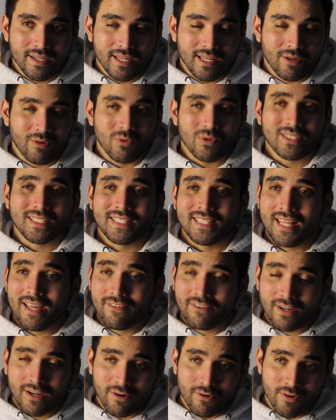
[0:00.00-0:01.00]
it was
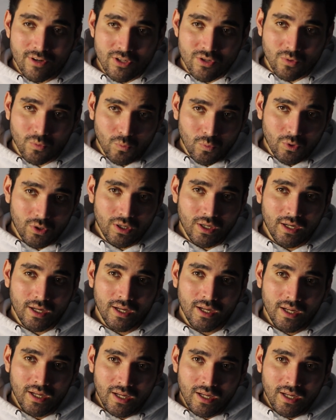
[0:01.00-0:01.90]
never going to work.